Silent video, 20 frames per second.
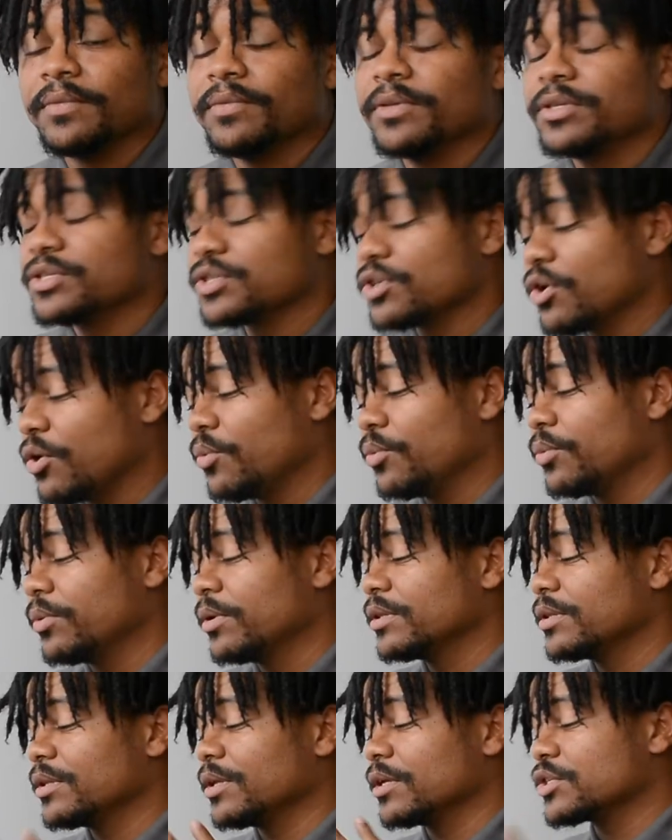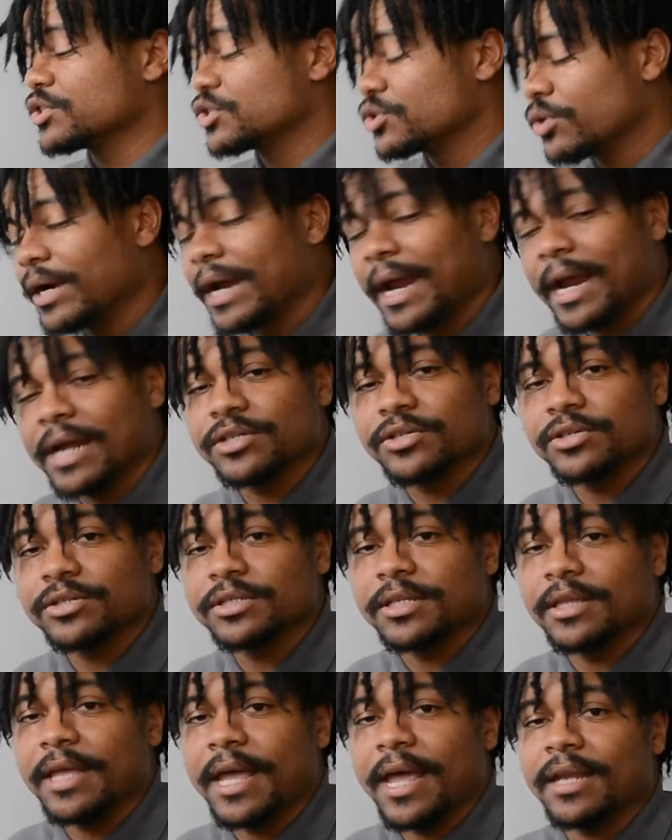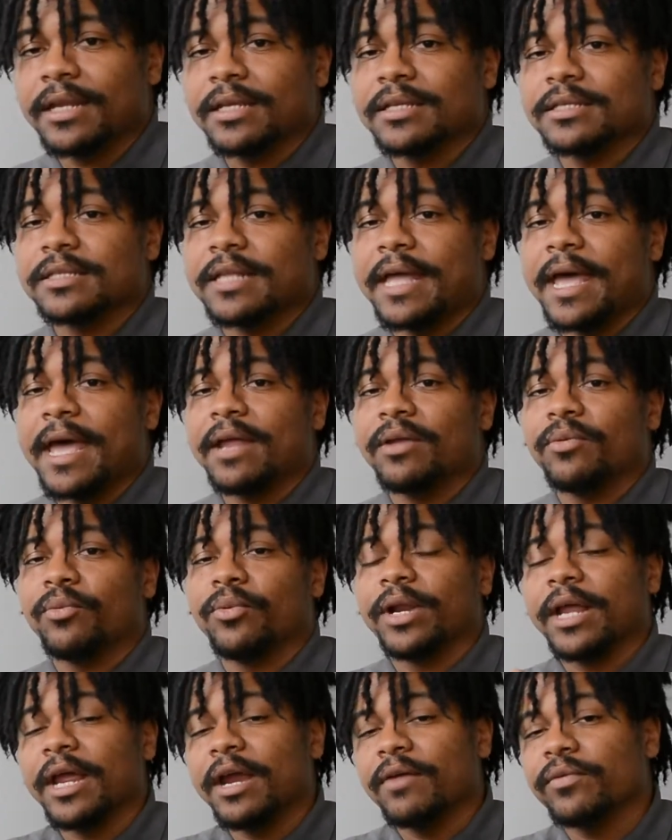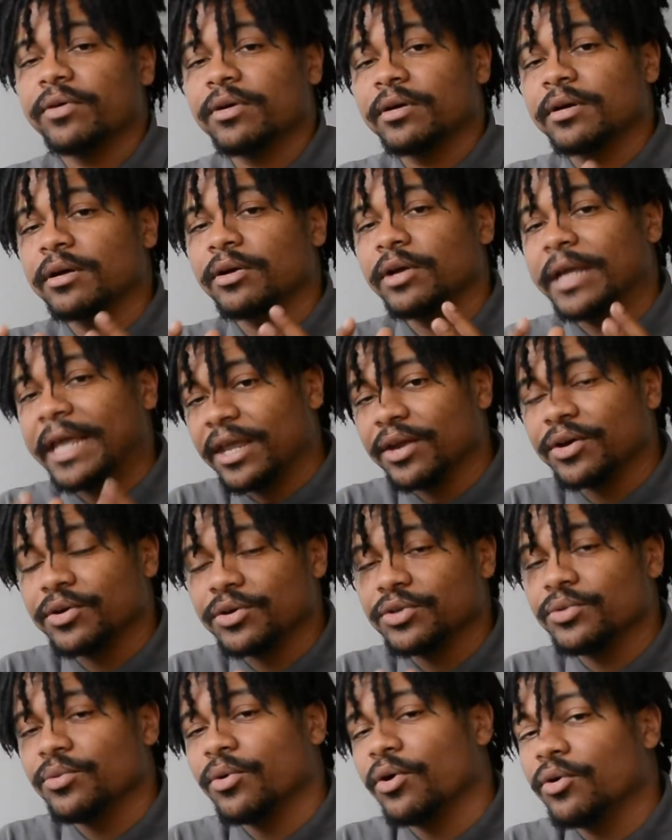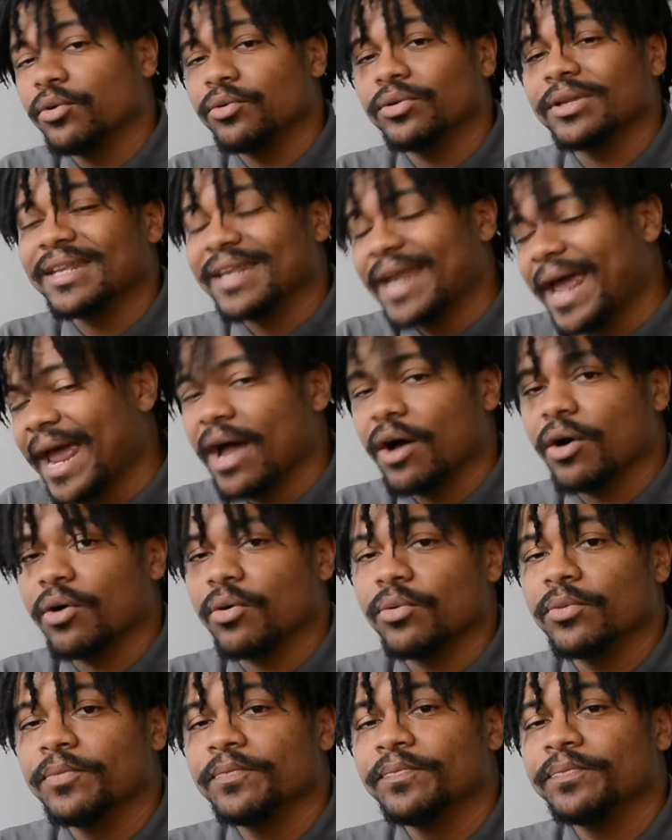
So the short answer to that is that whatever gear you own now